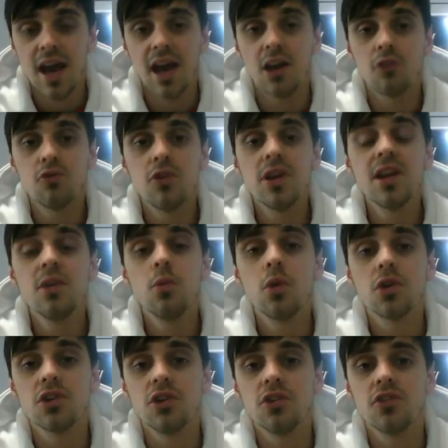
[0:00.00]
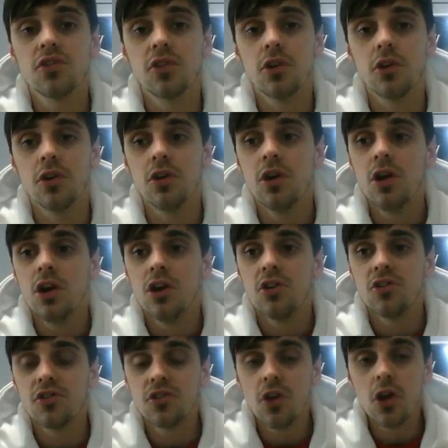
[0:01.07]
And I really want you to
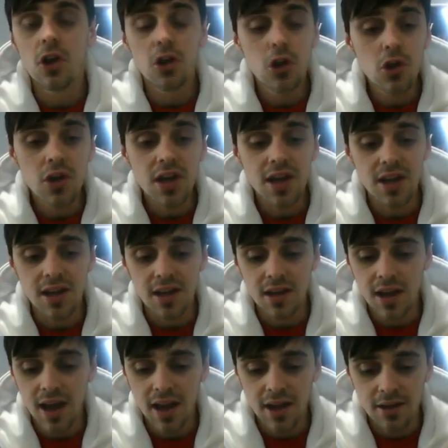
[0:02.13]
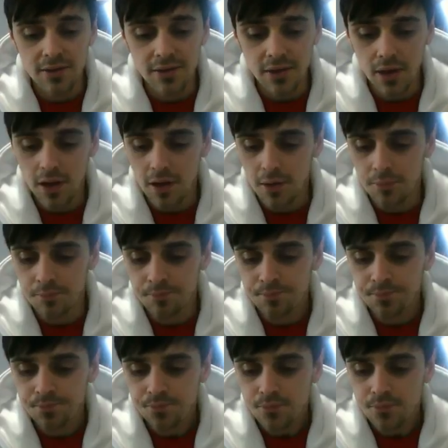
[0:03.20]
start looking and